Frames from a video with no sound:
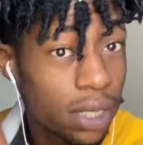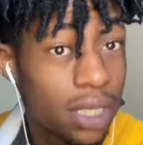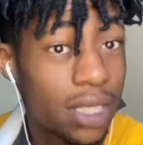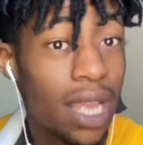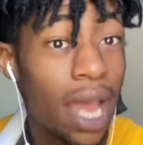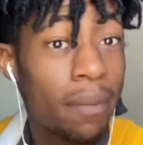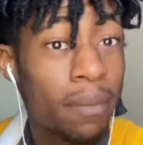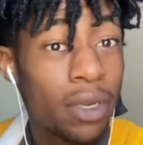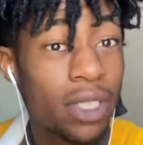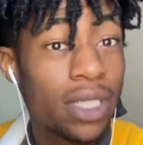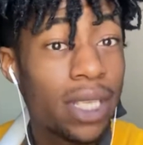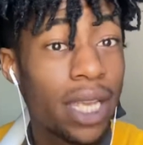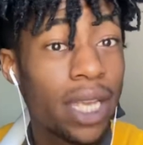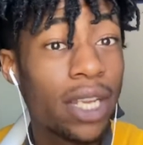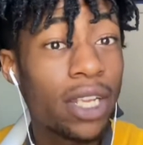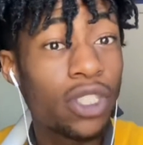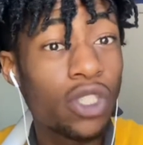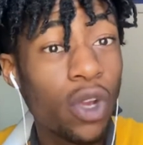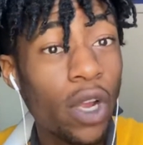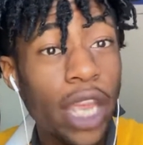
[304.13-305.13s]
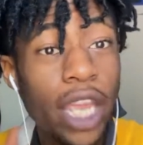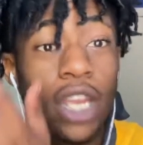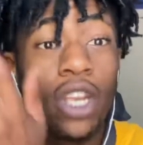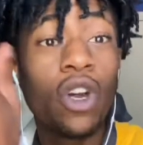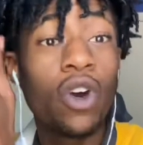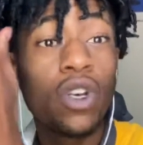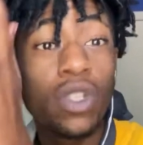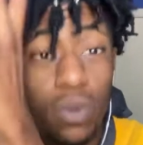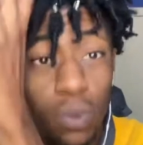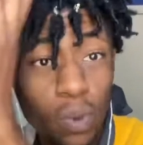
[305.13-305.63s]
Cyberse to get destroyed. He
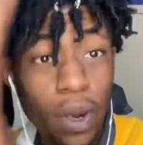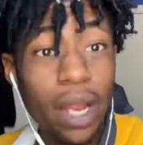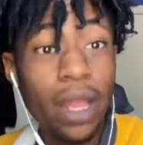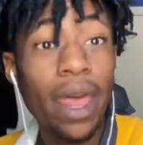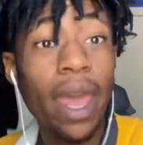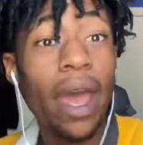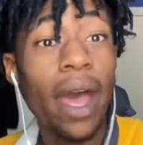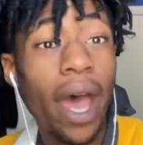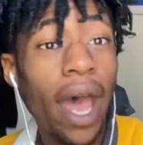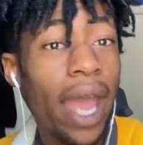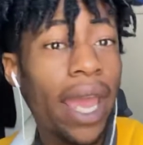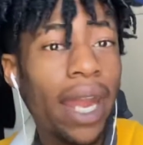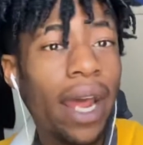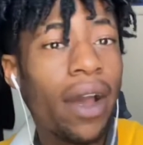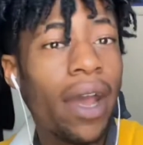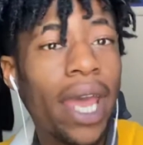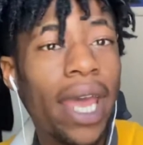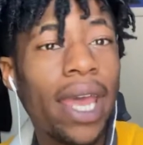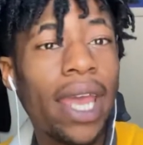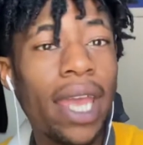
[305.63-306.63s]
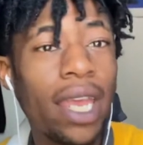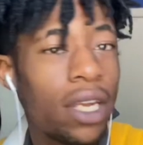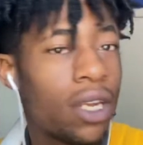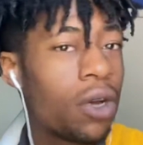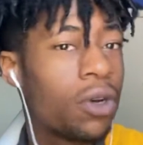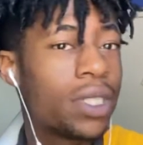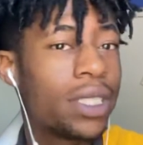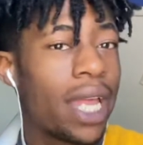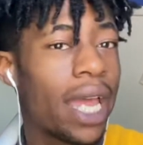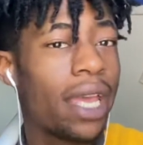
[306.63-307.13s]
knows where that hideout at. He
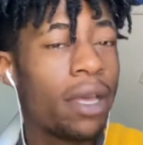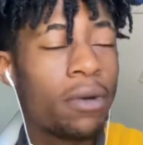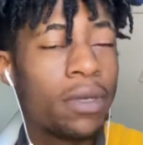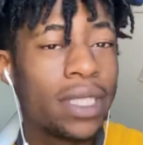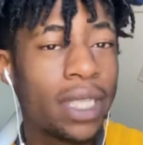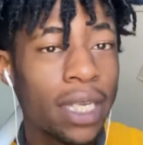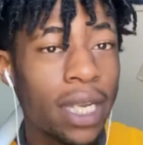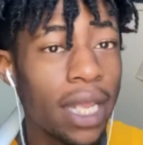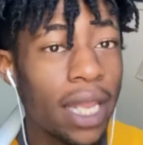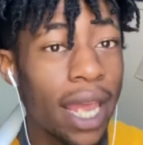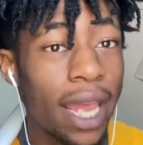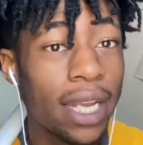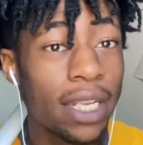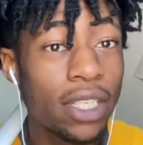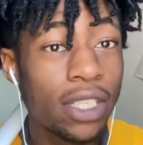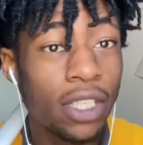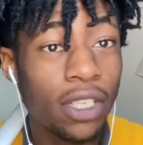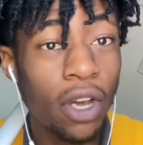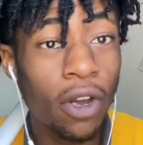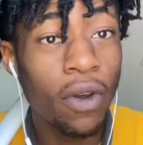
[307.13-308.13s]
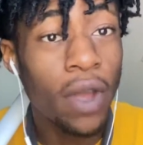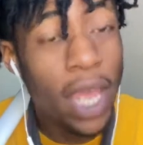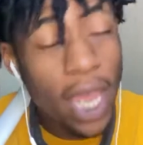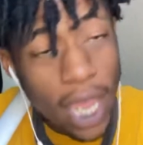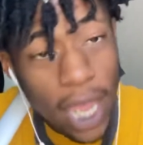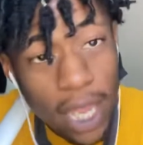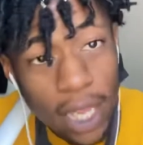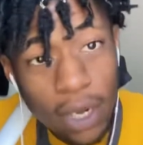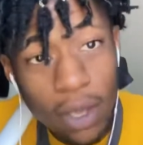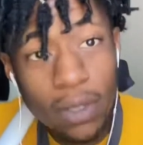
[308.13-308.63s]
knows that it was in the land of snow.
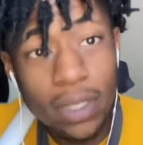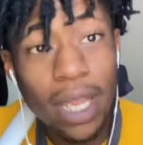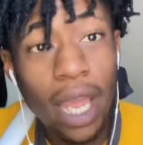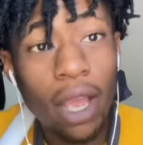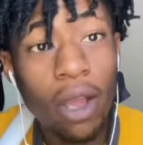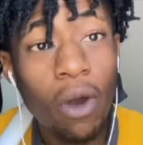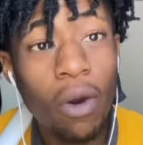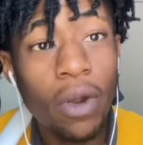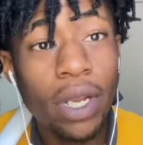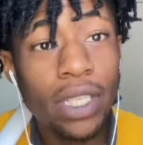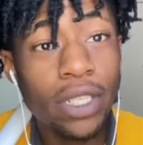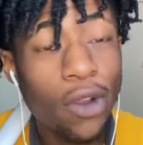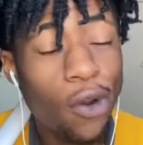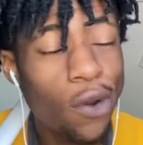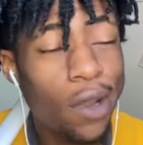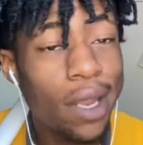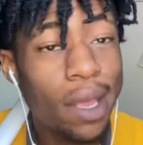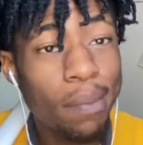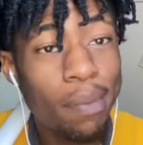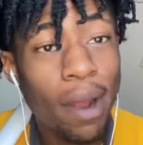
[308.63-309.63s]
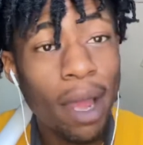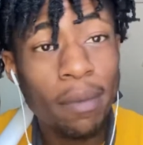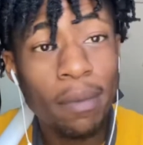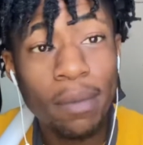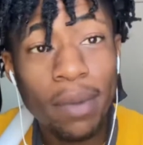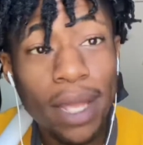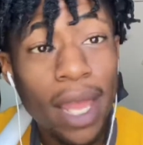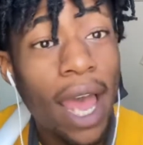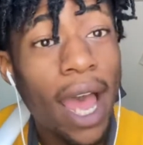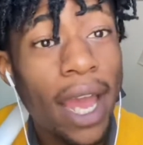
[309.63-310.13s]
He knows that Cole is currently
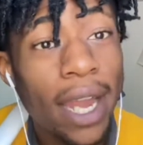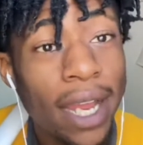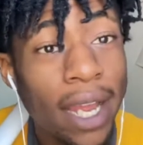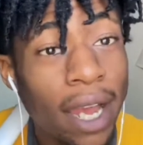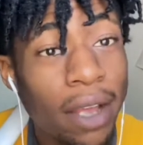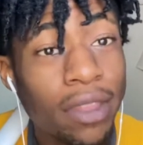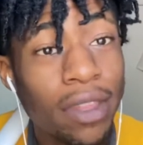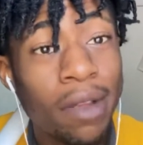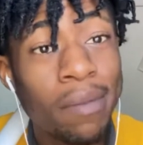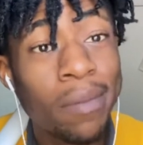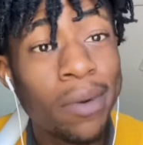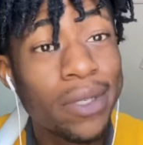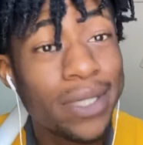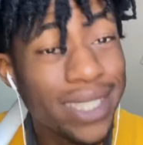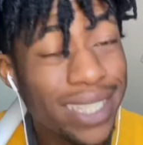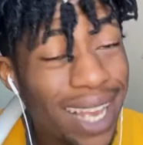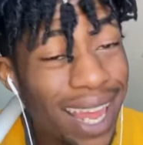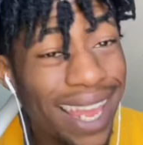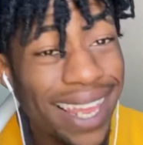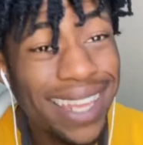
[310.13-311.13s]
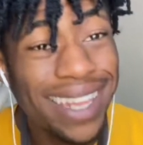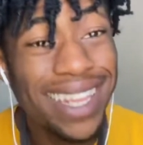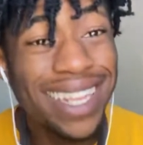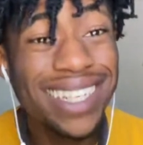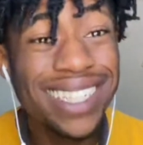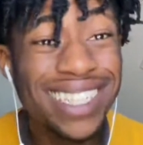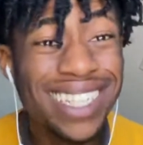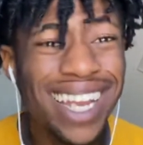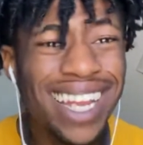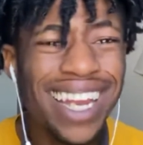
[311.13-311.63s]
probably hiding out there most likely
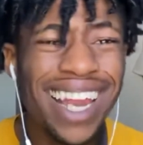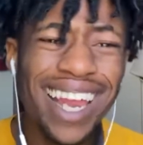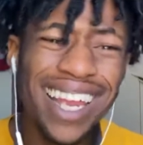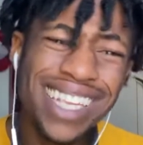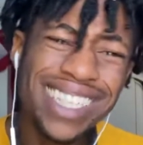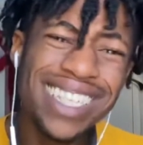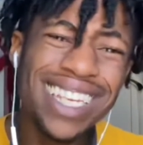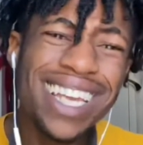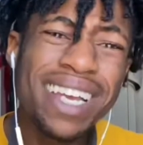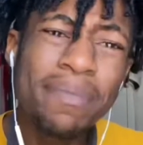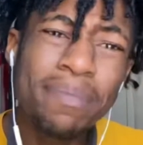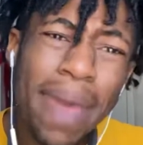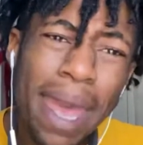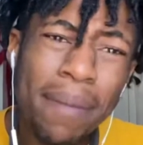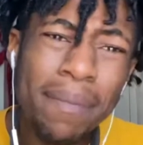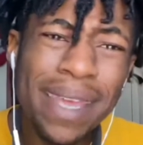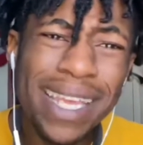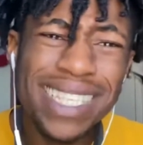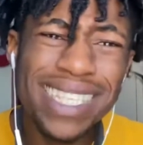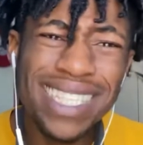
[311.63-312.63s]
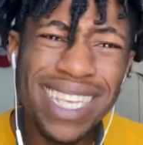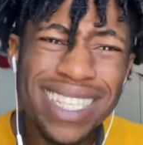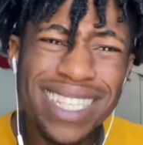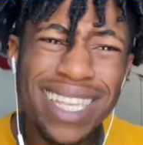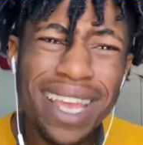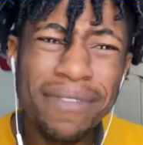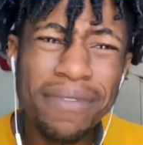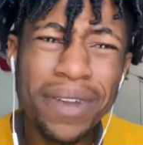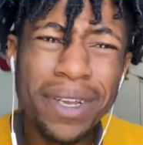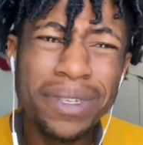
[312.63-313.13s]
and shit like that. This nigga Batman
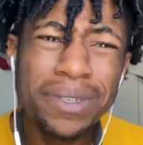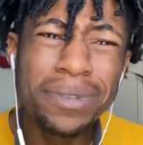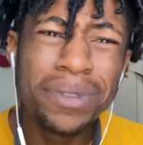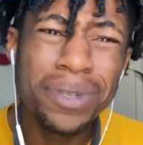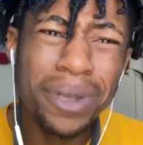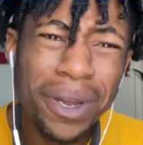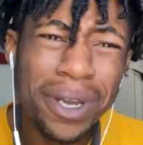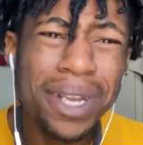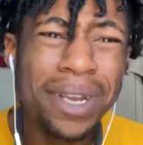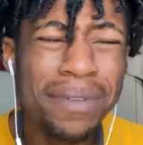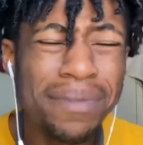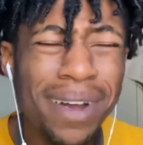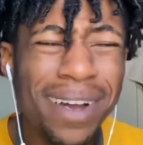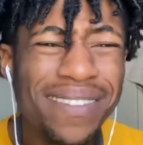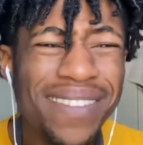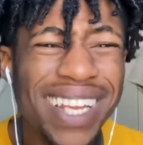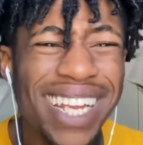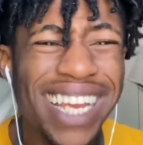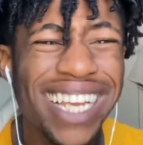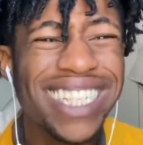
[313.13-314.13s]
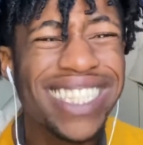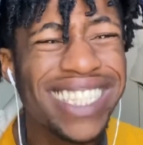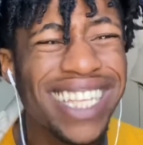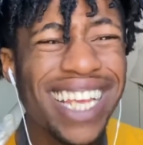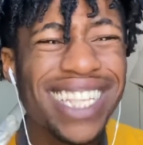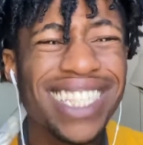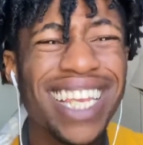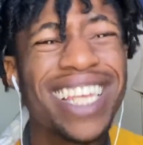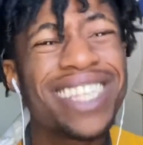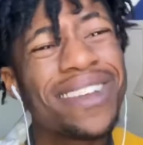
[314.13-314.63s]
Sensei, fuck is you talking about? My nigga
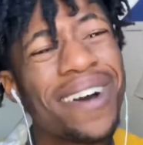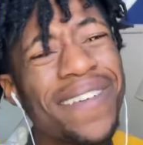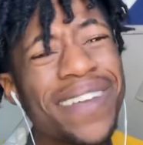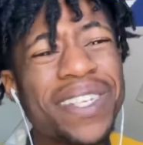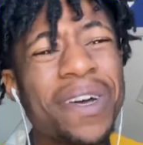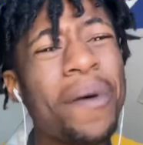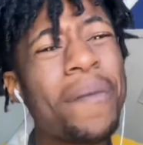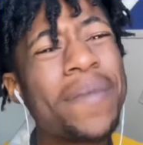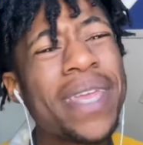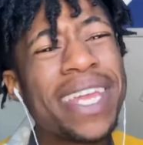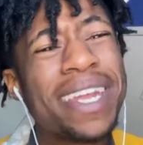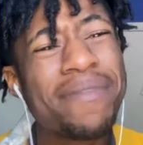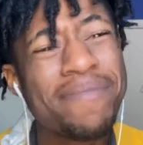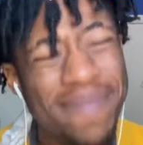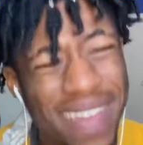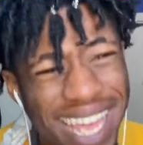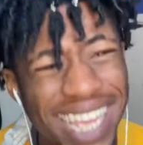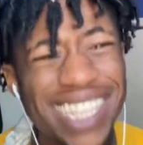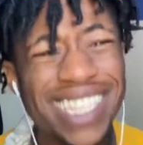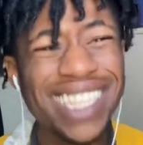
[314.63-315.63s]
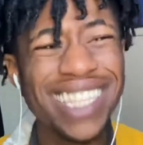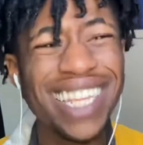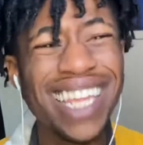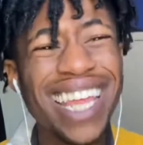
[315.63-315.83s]
Sasuke's always gonna be in the mix.